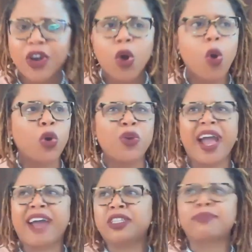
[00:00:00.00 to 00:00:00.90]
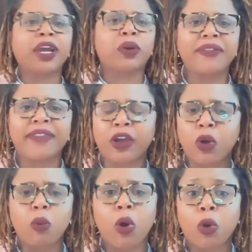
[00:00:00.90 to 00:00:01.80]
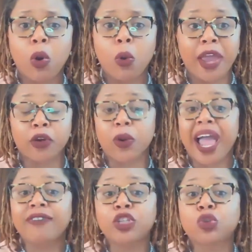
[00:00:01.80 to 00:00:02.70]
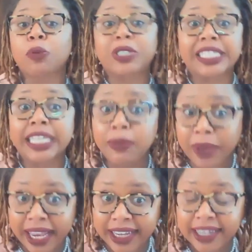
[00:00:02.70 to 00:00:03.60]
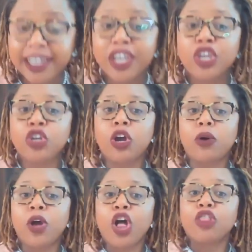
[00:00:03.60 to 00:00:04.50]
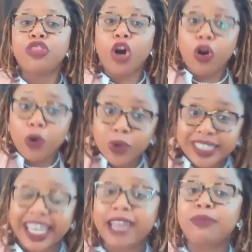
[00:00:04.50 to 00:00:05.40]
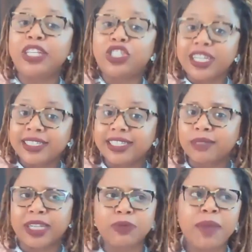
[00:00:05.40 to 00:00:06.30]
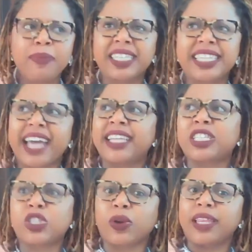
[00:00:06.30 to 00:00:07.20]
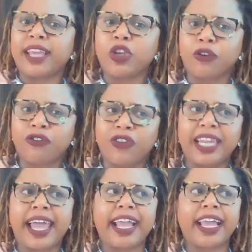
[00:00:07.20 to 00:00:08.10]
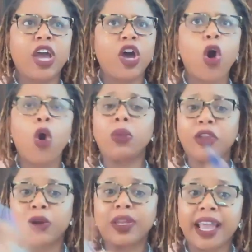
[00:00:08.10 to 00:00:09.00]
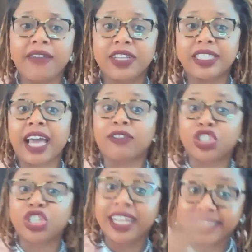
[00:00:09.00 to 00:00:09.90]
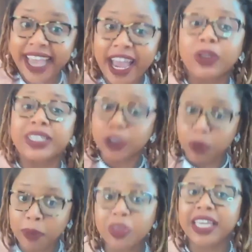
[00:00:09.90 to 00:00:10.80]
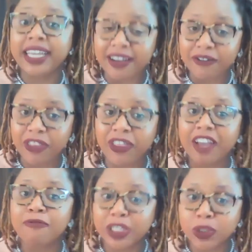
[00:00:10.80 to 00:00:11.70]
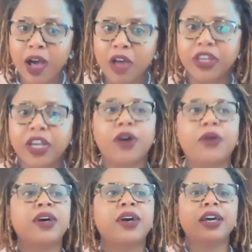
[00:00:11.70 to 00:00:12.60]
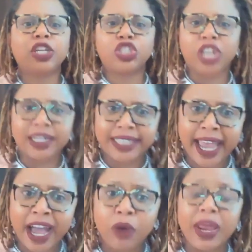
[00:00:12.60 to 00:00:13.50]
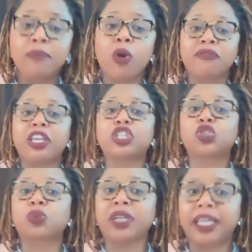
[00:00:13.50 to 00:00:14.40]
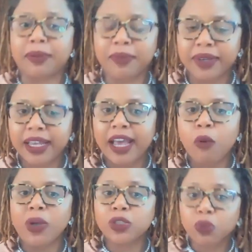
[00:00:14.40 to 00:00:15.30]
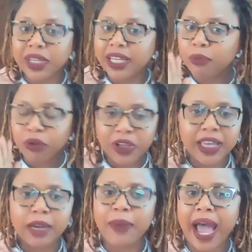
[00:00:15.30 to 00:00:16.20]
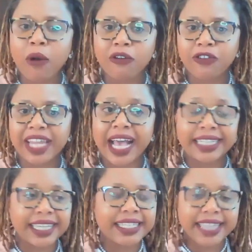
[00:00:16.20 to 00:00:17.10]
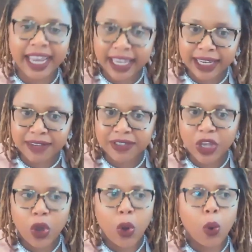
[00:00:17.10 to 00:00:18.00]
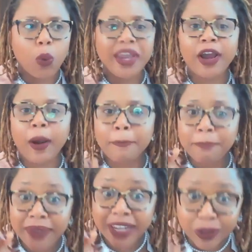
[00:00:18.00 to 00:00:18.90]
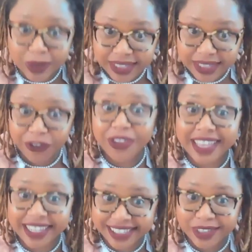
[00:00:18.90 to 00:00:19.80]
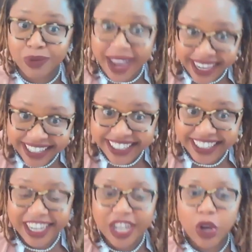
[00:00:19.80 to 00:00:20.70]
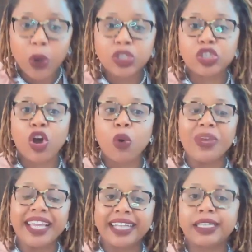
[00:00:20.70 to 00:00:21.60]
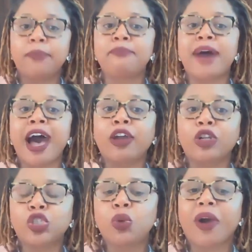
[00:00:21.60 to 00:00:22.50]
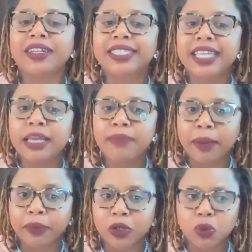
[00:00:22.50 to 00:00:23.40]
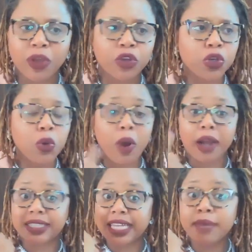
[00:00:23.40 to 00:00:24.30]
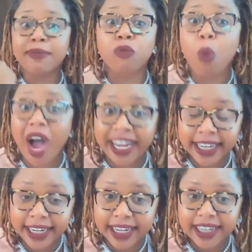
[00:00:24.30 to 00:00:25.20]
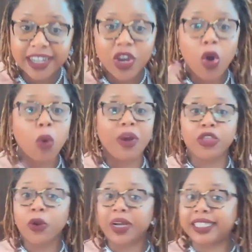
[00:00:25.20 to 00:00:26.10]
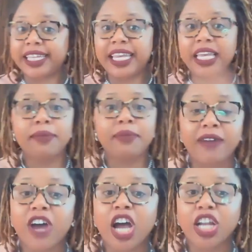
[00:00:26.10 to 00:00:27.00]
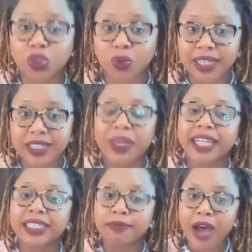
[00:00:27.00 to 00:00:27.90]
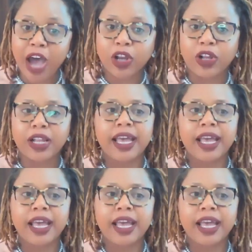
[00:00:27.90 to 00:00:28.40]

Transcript: Or you have this migraine that won't go away, or you're having trouble sleeping. You know, those can be just as much. Maybe it's not necessarily that you're feeling like, oh, your life is kind of shutting down, because that's what people think of. They think of mental health, they go shut down and more of the extreme. What's really brilliant and powerful as executives, we are built for this, right? So we get to model to our team members, whether you are a team of one or whether you're a team of hundreds, we get to model